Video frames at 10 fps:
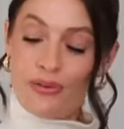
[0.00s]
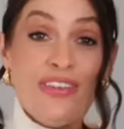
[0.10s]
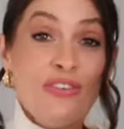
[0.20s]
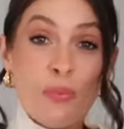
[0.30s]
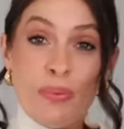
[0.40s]
And
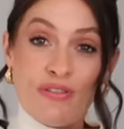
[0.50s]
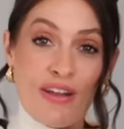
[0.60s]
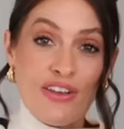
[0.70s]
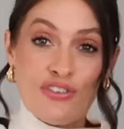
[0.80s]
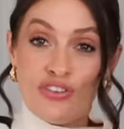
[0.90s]
this would be
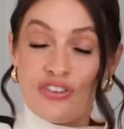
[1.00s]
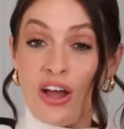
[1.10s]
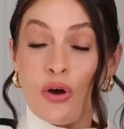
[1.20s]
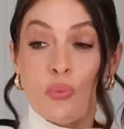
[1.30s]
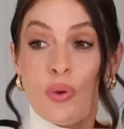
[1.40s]
great just
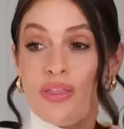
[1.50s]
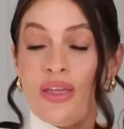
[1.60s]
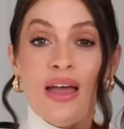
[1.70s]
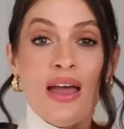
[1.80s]
styled with